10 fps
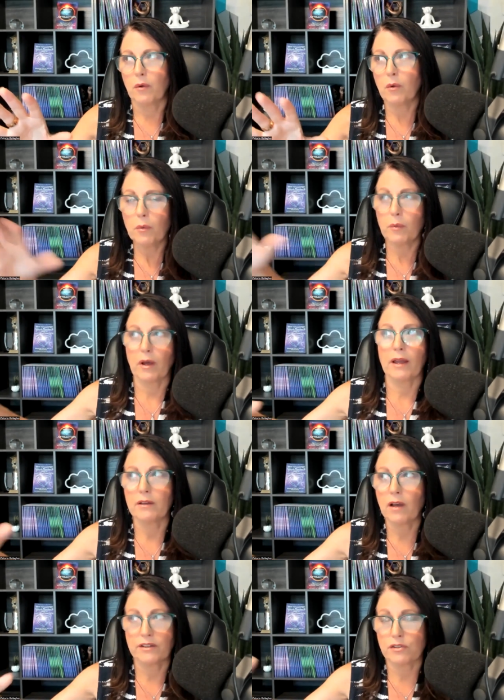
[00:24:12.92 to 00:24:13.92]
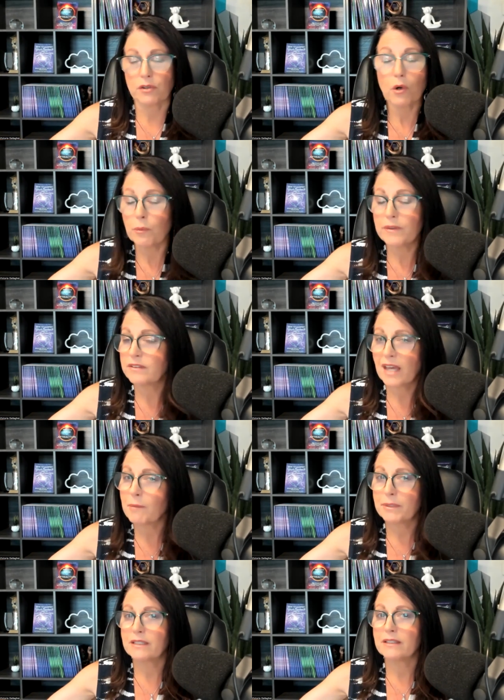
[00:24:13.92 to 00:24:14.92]
oh i i sure hope this
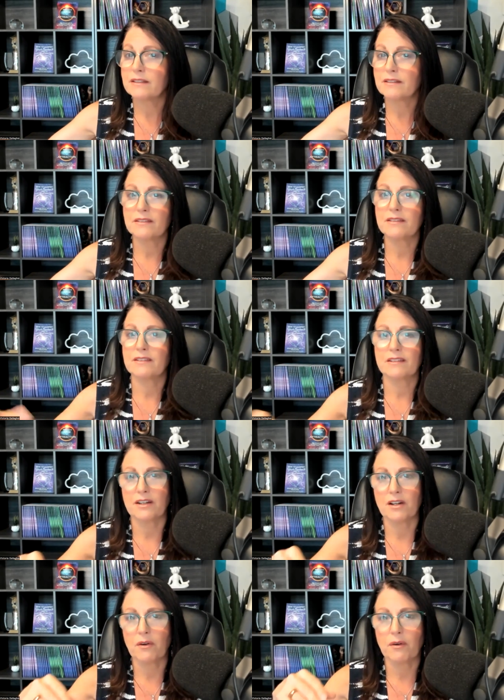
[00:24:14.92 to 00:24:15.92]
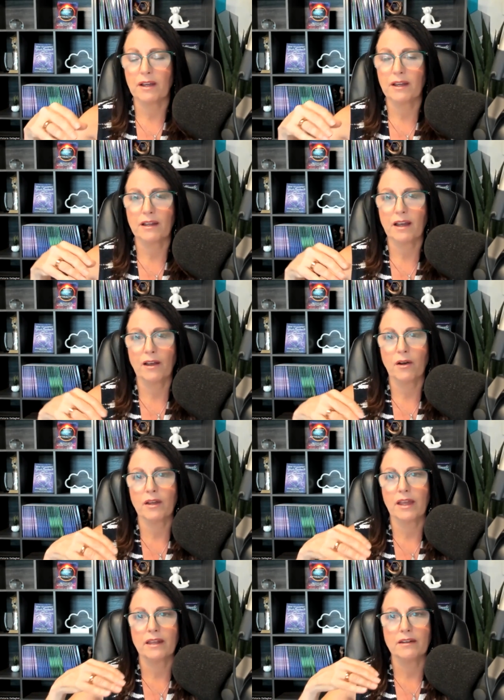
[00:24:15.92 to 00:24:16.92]
happens you know i i hope
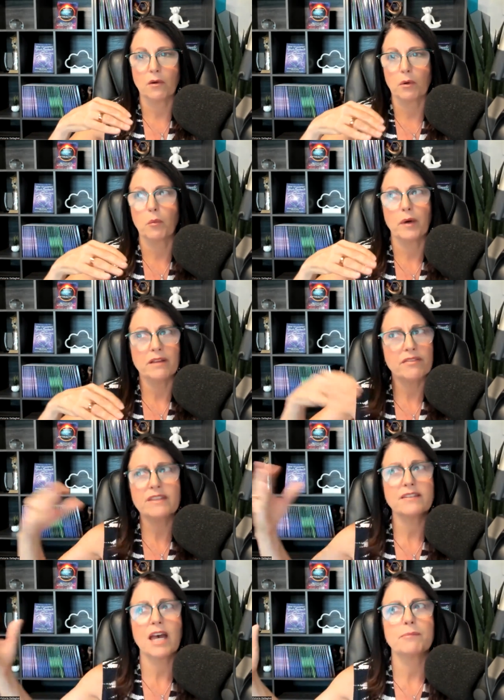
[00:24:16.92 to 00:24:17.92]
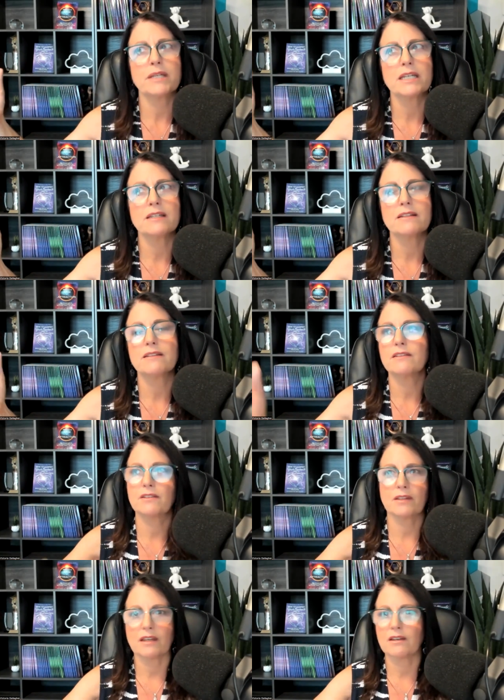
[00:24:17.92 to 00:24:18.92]
and or what if this
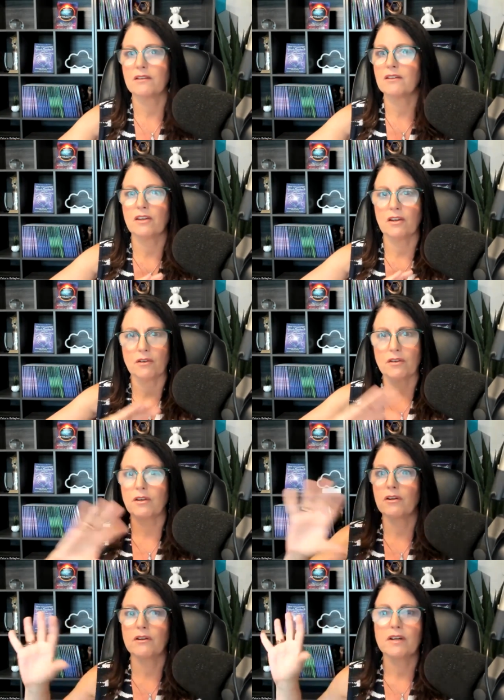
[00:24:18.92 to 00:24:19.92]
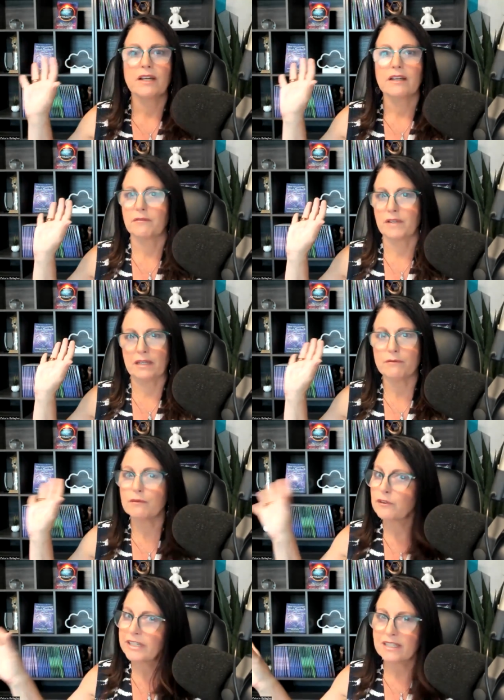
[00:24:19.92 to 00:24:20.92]
happens and you know you're getting
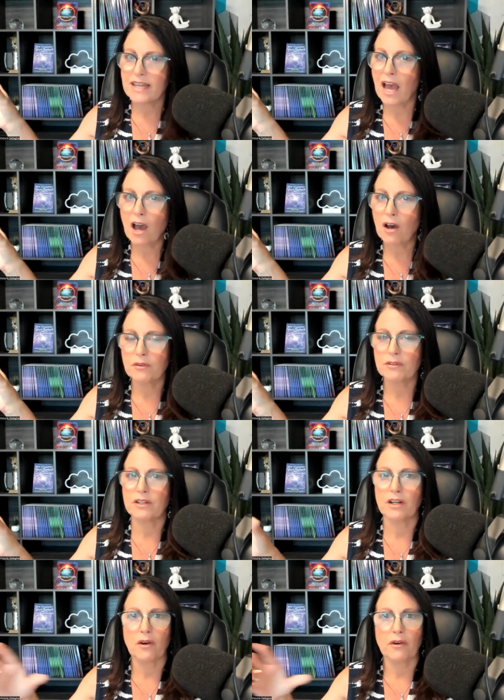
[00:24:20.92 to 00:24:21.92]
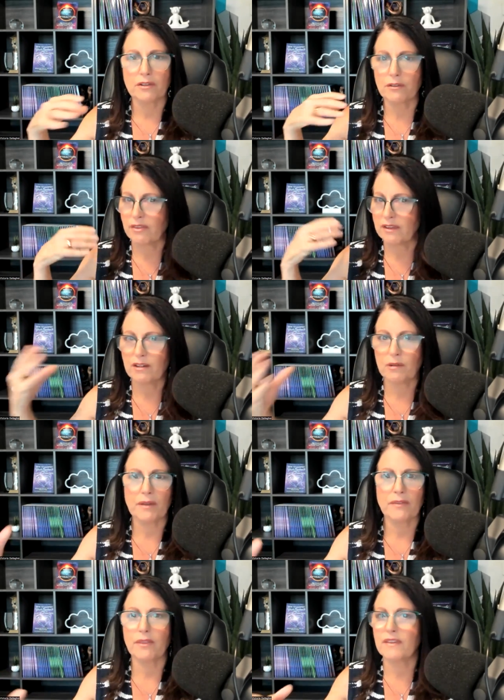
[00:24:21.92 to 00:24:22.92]
freaked out you know and you're thinking
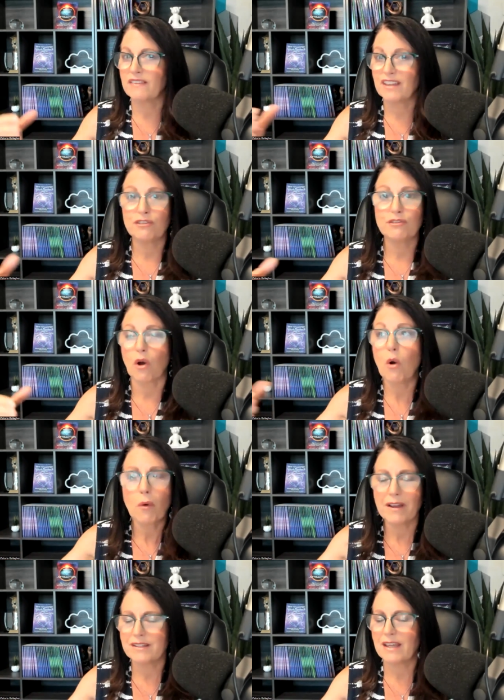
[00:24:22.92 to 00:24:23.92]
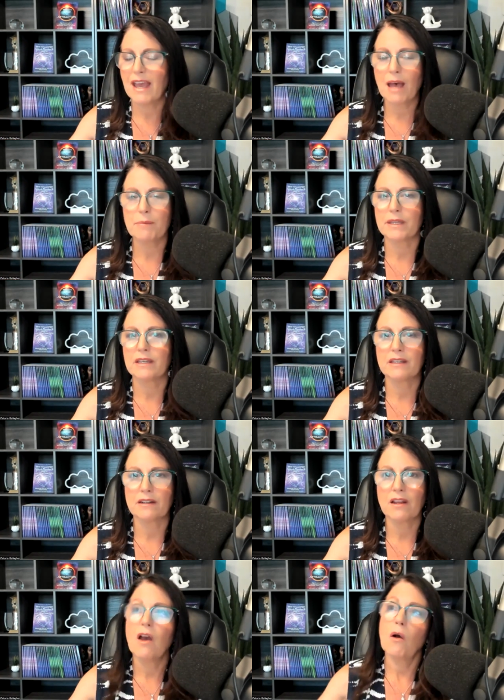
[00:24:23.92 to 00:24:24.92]
about the thing that you don't want to
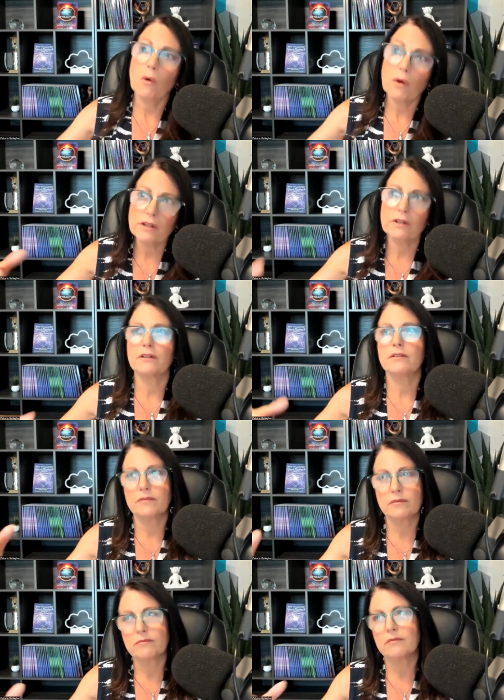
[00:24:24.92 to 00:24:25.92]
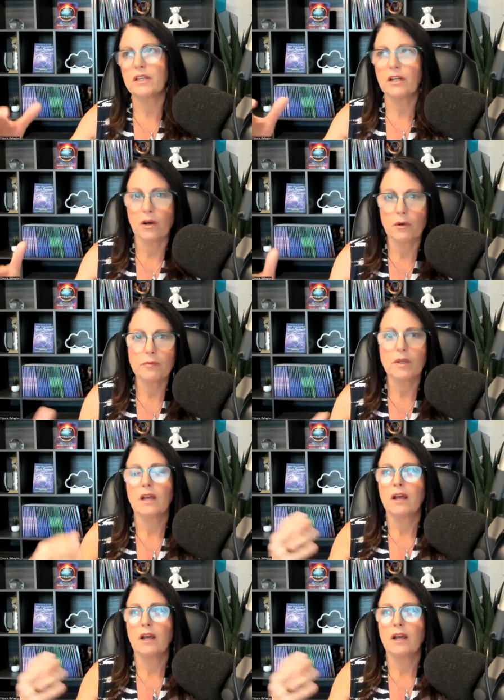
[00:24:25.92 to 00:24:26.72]
happen or you're you know